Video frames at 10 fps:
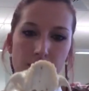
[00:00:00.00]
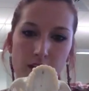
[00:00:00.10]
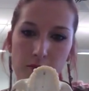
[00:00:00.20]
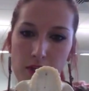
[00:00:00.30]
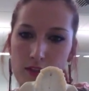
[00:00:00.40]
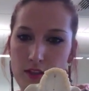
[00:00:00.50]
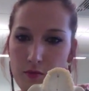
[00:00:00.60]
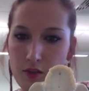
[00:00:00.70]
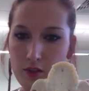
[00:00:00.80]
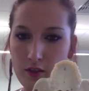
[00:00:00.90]
the
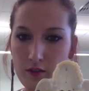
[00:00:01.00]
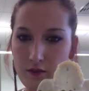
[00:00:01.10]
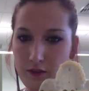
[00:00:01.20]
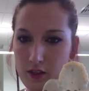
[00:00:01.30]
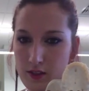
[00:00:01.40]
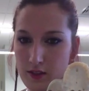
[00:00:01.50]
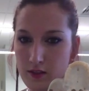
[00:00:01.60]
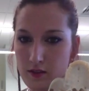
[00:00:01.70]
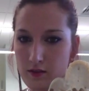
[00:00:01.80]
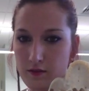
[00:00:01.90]
mandibular fossa,
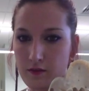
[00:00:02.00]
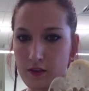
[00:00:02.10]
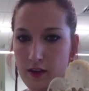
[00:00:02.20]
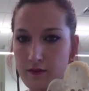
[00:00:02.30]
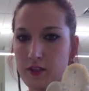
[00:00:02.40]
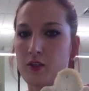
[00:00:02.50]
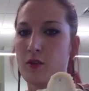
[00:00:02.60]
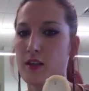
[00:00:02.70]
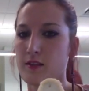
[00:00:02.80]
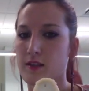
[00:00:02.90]
F O
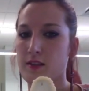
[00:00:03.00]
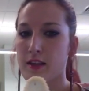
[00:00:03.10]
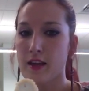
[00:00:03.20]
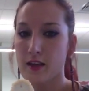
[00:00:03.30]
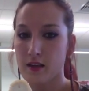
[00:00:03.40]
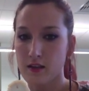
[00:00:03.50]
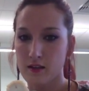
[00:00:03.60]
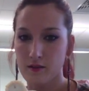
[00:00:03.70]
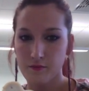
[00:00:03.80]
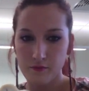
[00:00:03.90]
S S
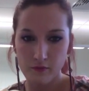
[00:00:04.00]
A.